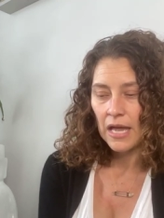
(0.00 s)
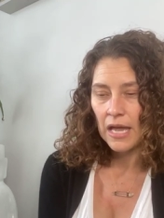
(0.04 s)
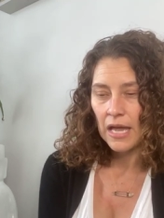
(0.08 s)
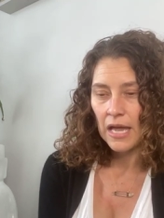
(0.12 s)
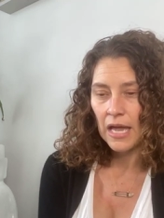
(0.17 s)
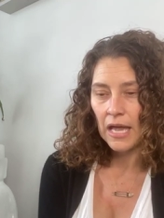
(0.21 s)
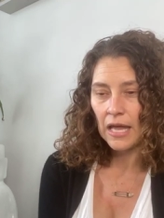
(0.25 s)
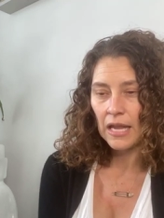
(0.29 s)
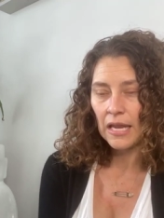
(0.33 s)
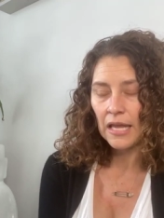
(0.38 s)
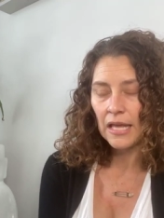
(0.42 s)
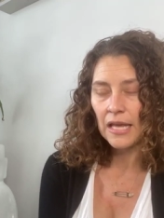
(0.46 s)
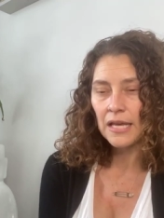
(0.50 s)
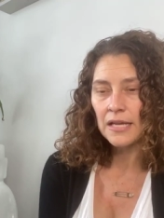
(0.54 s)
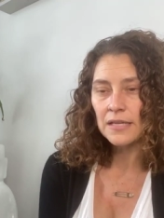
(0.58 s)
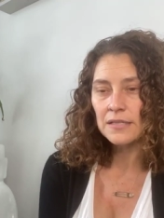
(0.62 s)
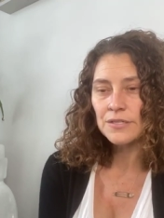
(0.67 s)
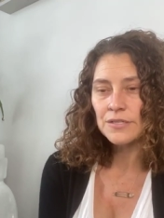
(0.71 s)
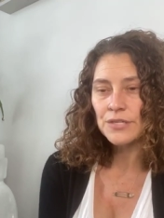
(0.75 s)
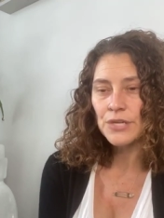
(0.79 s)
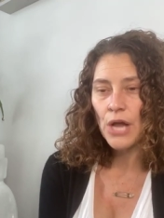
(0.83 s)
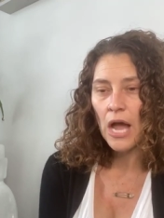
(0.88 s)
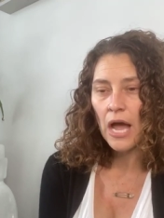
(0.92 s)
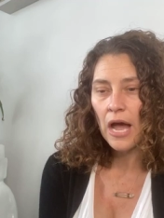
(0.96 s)
and
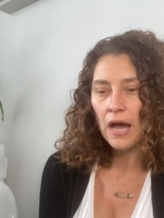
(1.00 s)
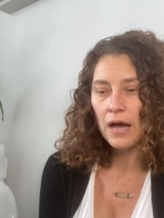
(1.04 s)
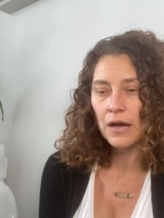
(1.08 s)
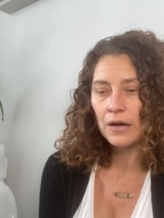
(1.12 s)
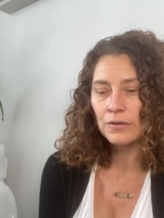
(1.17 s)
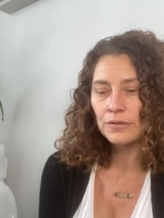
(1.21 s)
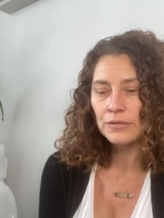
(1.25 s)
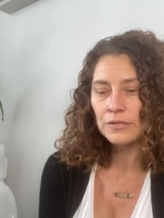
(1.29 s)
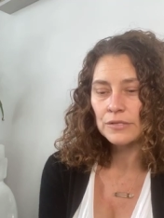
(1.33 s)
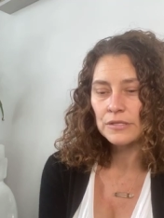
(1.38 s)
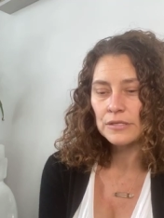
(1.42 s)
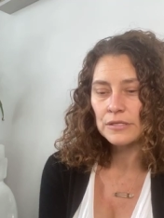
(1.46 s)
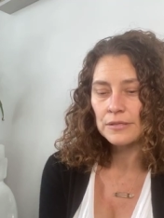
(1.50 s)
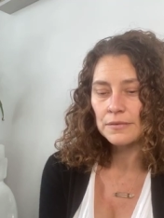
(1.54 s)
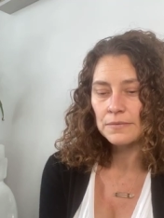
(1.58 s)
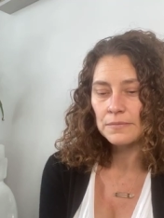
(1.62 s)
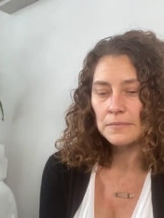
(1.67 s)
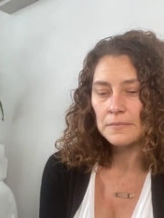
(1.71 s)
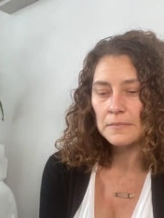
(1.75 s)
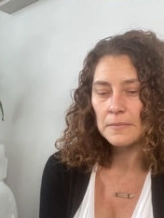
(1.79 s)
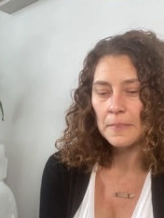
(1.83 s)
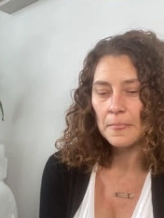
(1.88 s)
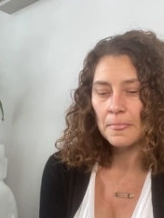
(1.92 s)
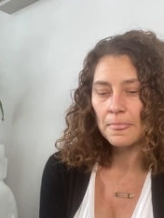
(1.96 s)
each house
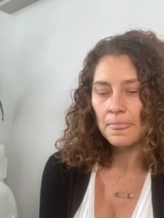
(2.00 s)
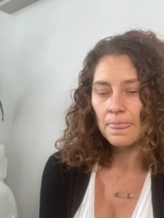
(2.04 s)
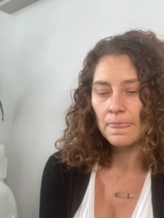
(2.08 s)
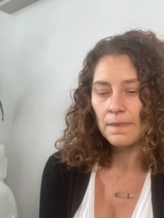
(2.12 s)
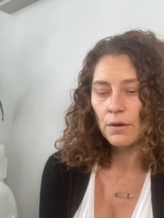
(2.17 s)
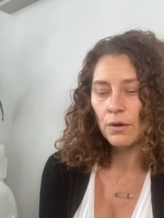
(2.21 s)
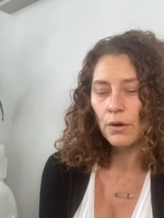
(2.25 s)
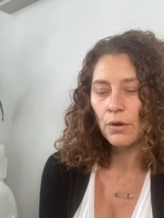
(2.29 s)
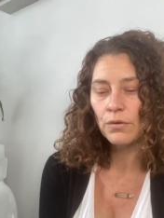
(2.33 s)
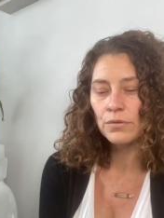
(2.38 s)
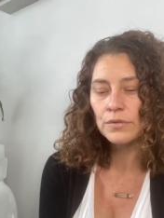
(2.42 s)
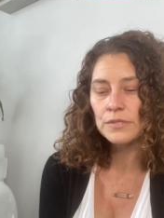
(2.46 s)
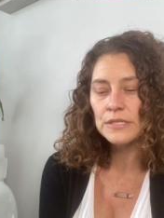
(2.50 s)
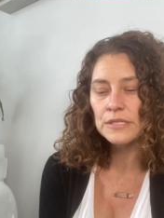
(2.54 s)
holds